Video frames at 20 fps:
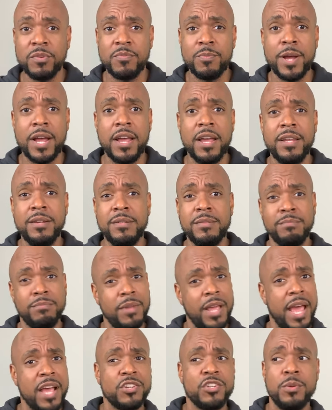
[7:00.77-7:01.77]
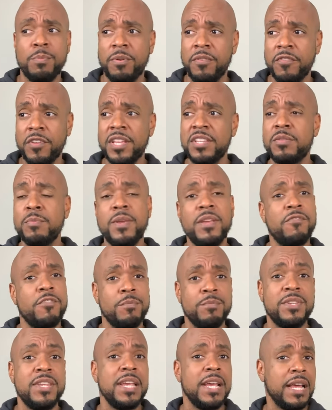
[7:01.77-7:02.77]
of mine actually prevents me
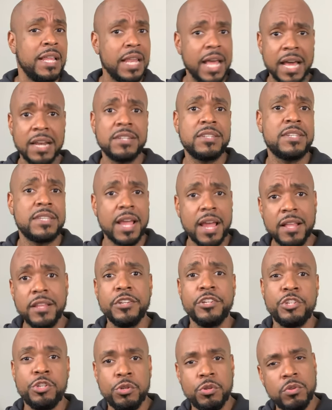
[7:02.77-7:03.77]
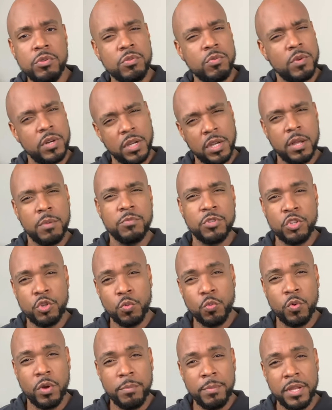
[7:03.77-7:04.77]
from seeing a lot of stylish shoes when it comes to
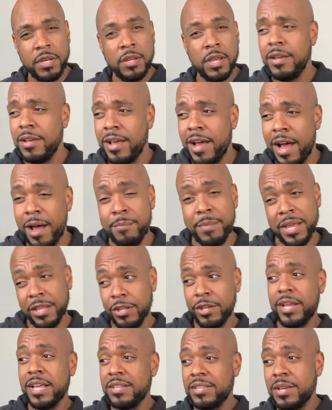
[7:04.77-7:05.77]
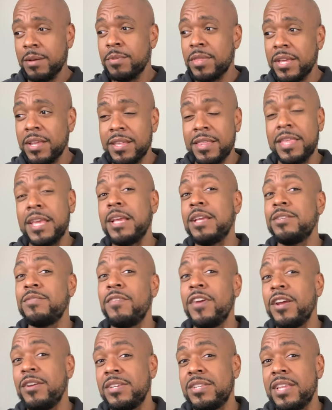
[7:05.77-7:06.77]
women. I may look at something and think it's
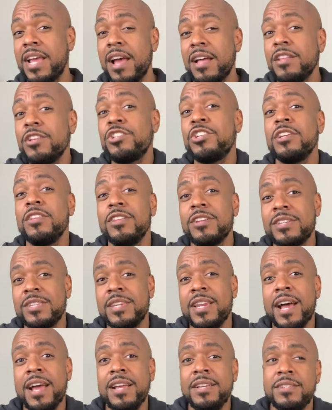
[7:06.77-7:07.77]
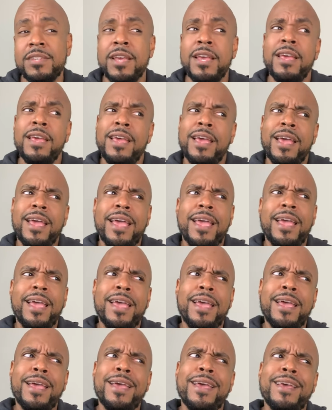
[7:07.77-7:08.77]
very stylish and looks nice,
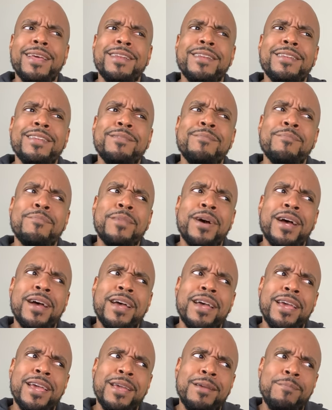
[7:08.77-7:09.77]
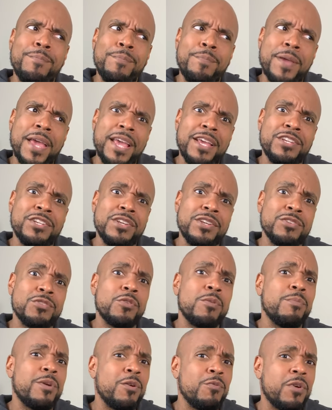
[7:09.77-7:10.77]
and my patients
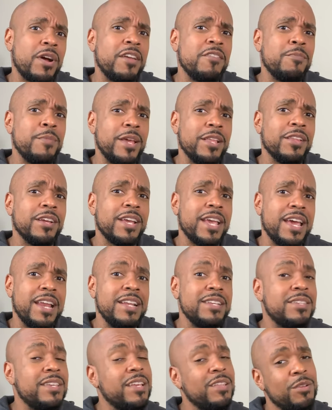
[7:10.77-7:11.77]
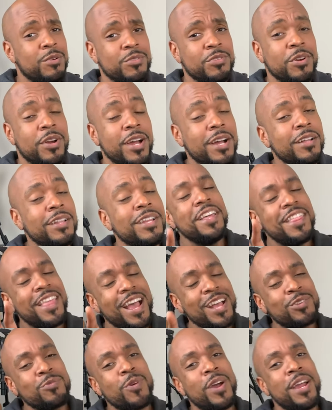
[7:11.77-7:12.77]
or my wife may look at it and say those are ugly.
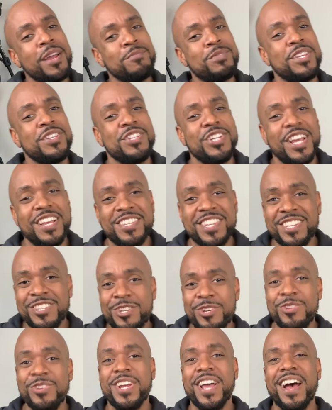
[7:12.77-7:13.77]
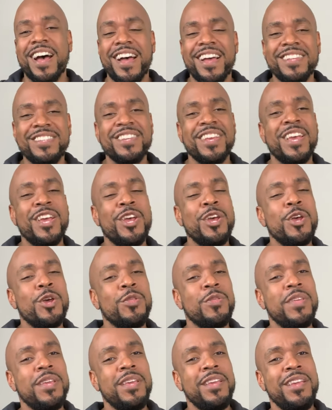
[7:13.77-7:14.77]
That's why I'm suggesting to you guys
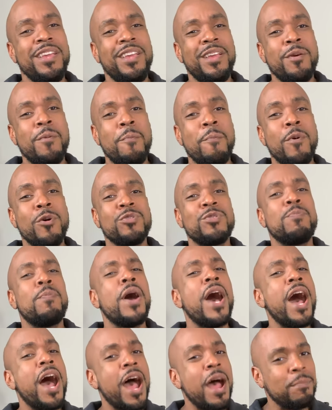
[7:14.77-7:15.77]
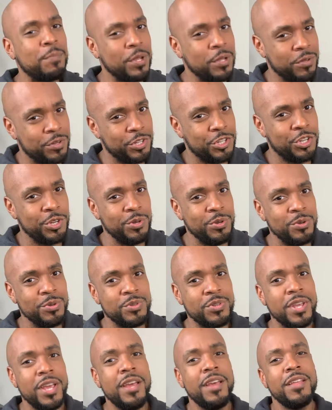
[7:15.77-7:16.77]
the most popular
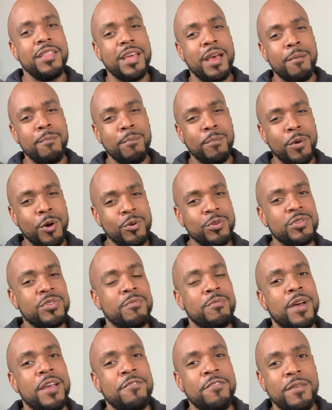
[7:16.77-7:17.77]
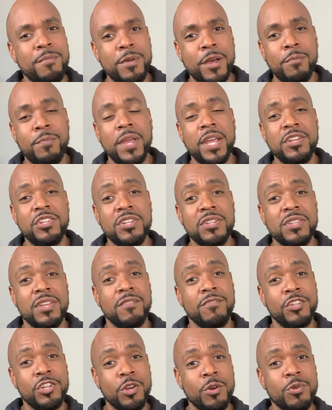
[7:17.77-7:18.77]
shoes that most of my female patients
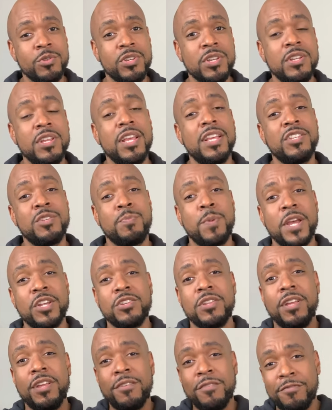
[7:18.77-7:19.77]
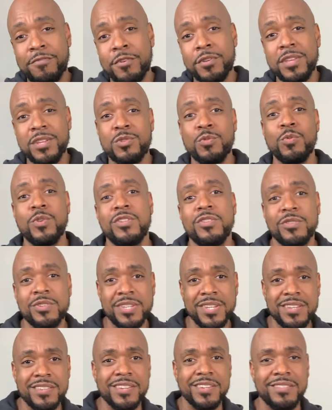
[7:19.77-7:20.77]
have chosen, especially for this winter
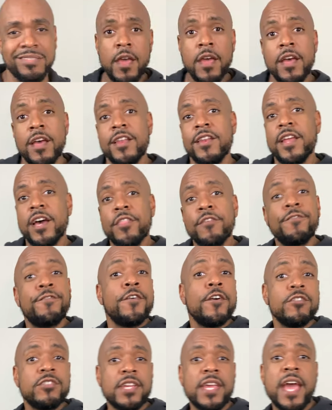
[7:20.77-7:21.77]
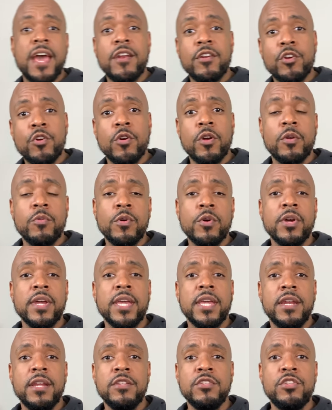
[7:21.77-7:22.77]
season. Now, the first category we're going to
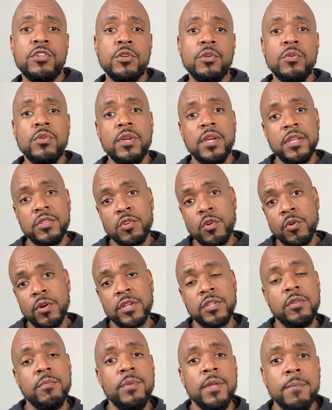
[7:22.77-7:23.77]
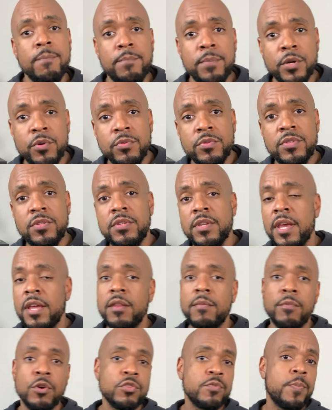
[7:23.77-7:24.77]
get into is going to be boots, and
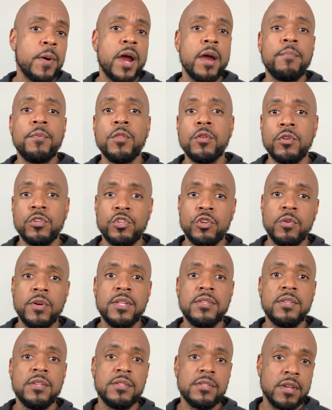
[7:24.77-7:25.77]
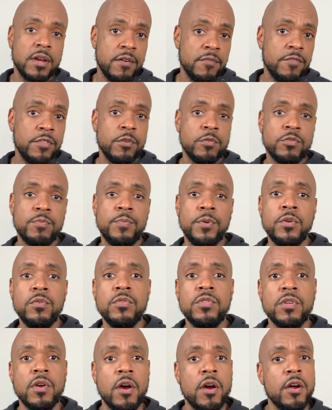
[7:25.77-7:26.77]
the most popular choices of those
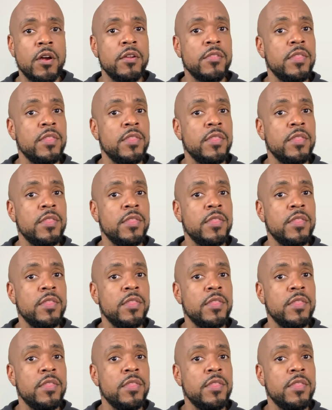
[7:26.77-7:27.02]
boots are